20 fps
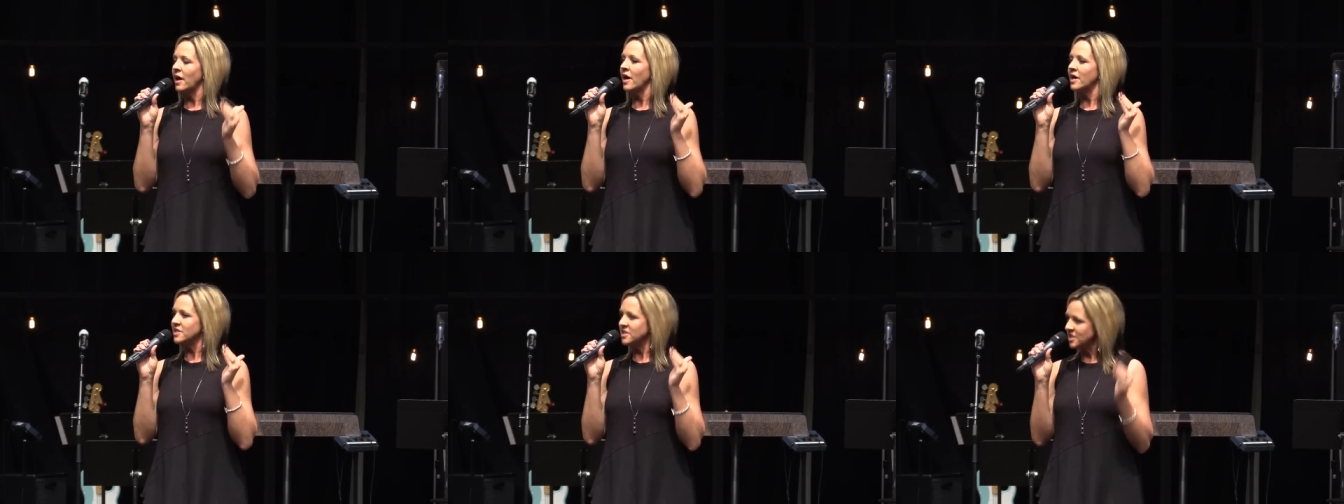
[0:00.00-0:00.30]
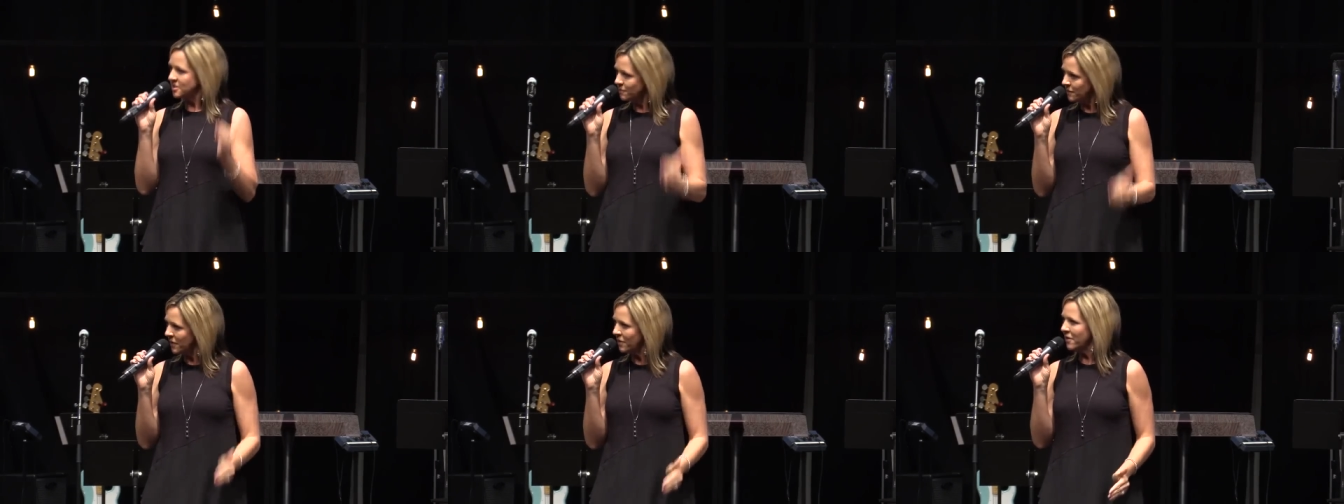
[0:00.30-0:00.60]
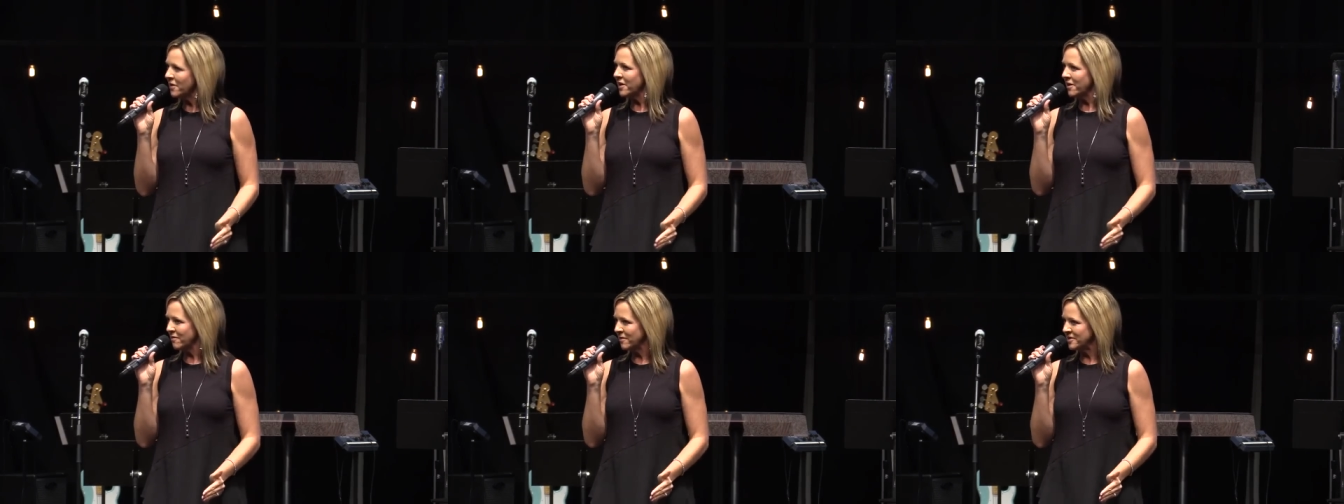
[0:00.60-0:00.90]
a
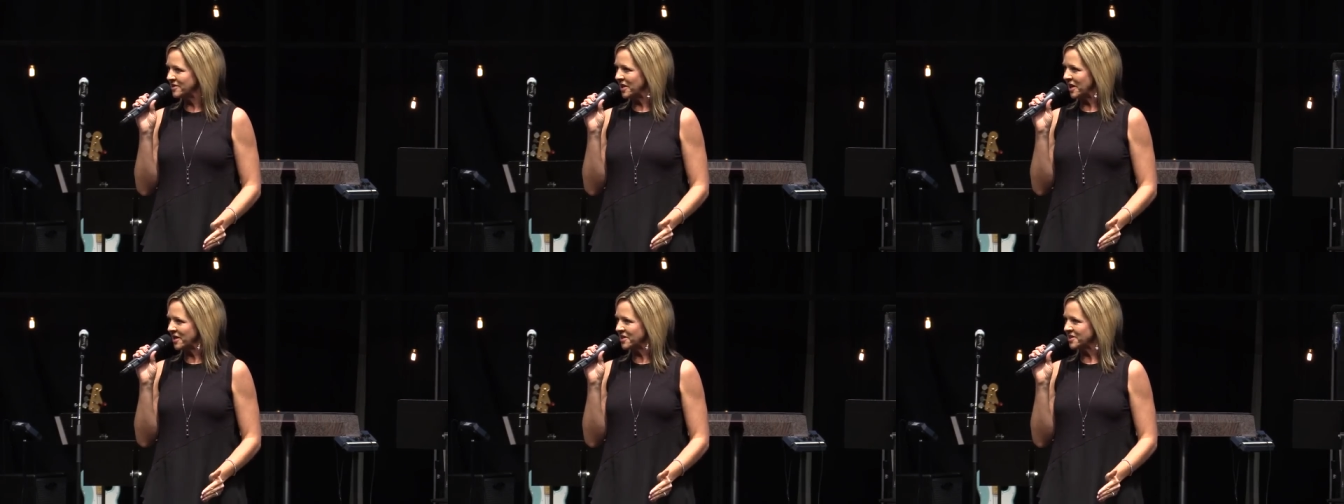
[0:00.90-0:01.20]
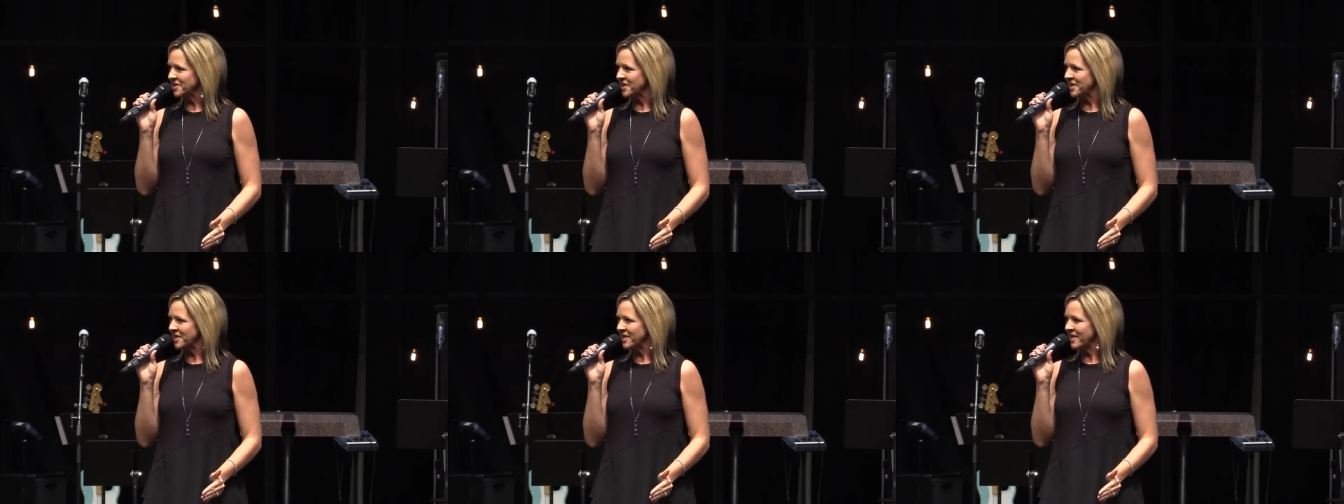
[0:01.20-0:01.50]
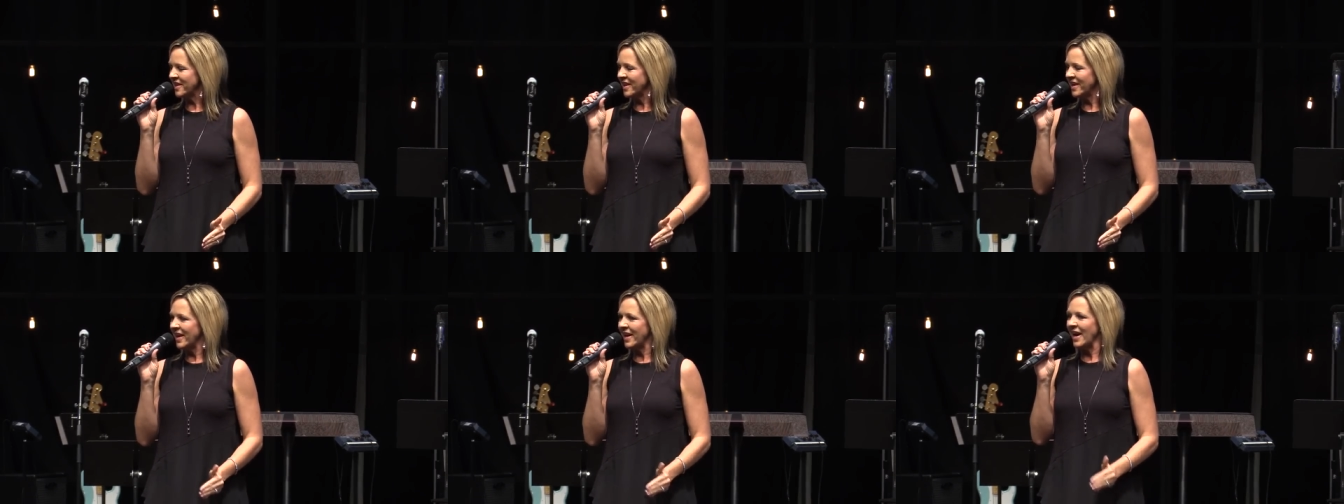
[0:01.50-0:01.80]
spirit of rejection
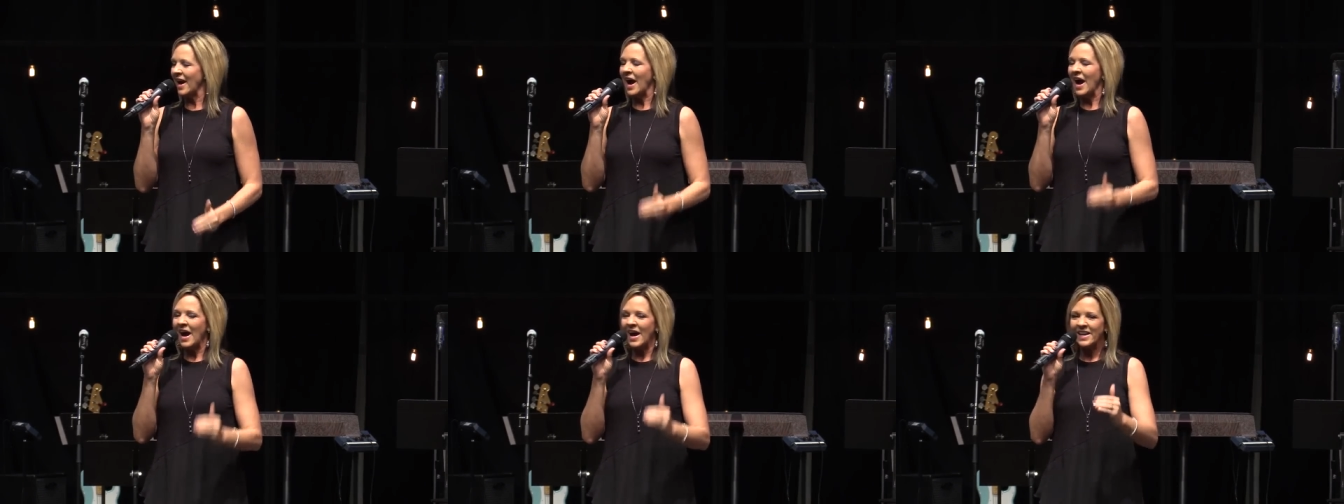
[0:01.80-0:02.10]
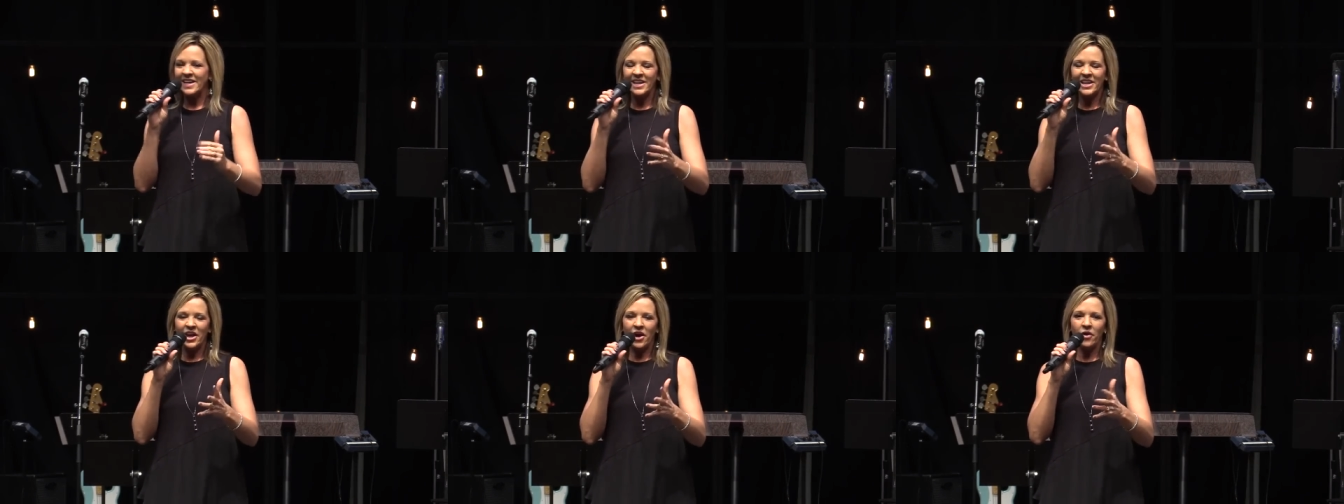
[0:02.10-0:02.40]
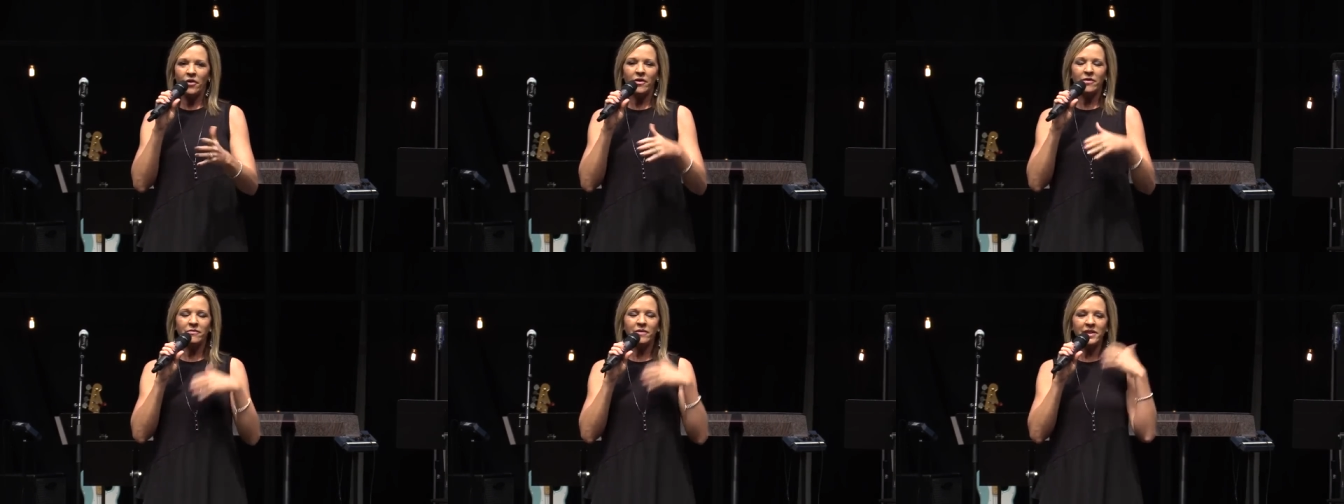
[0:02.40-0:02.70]
you know,